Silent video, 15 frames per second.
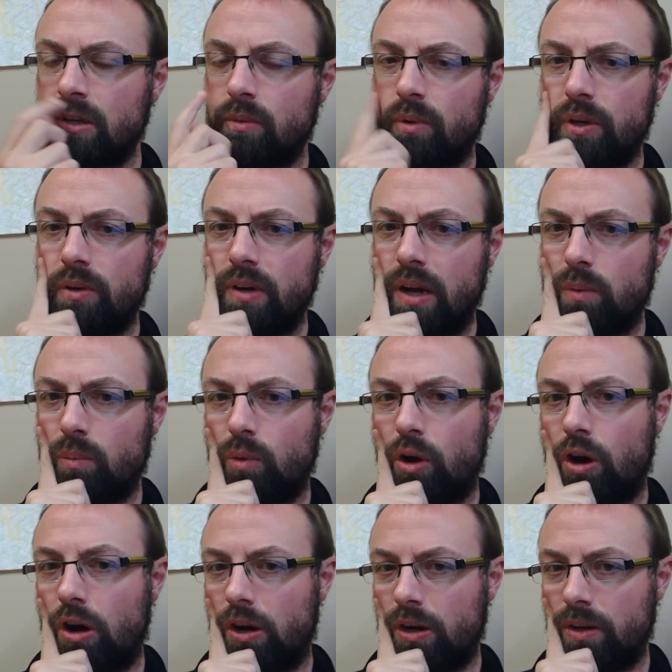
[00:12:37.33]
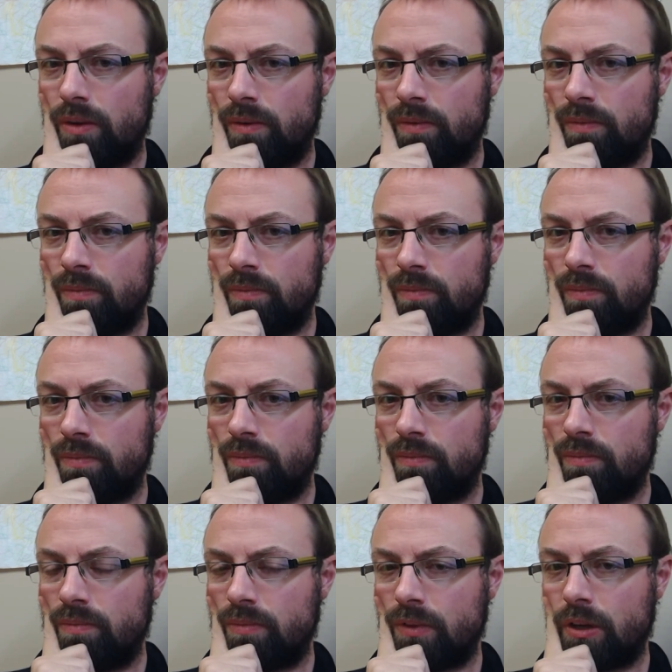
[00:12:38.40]
well, you're not wrong
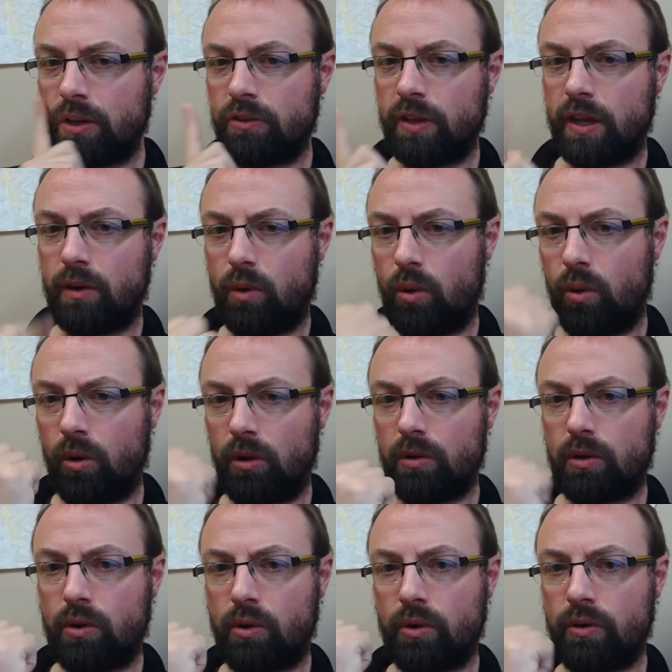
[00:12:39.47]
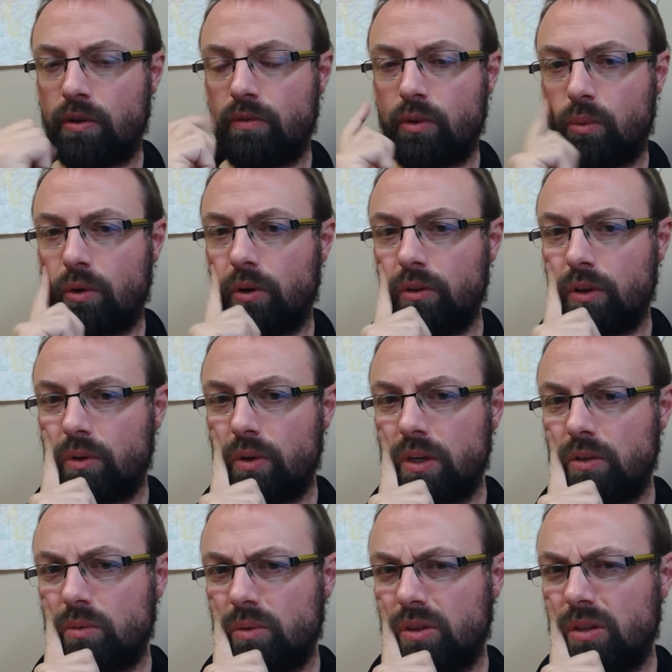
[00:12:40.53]
because that whole corner of the world
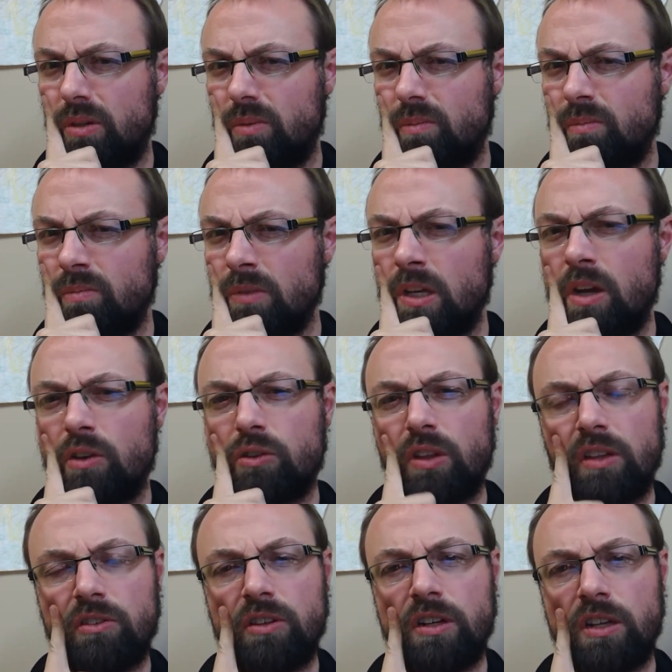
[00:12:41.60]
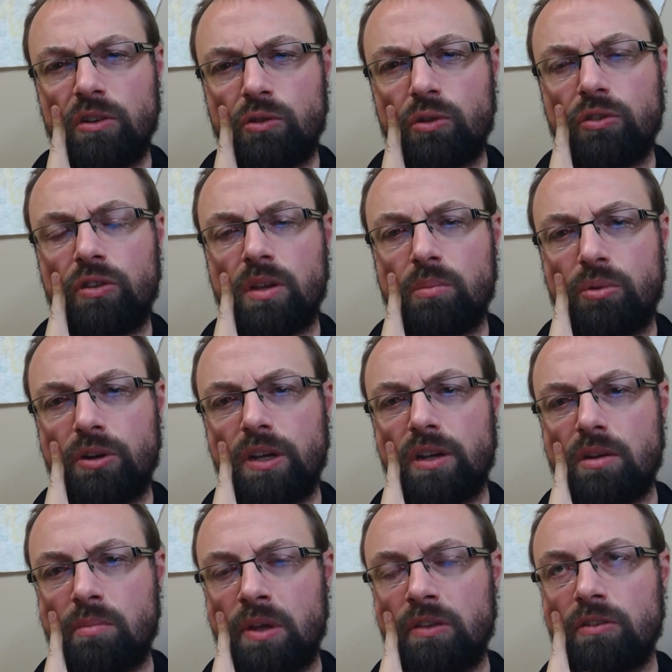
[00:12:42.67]
agrees with you. So that's an interesting
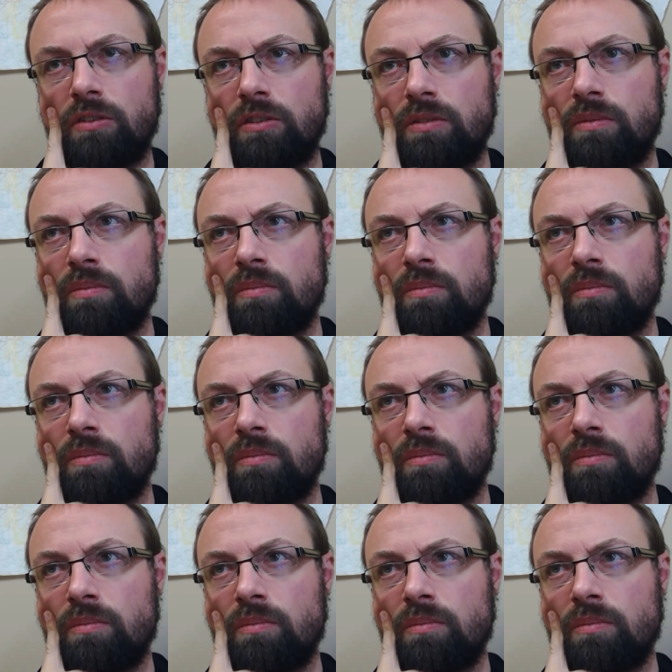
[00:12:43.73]
predicament.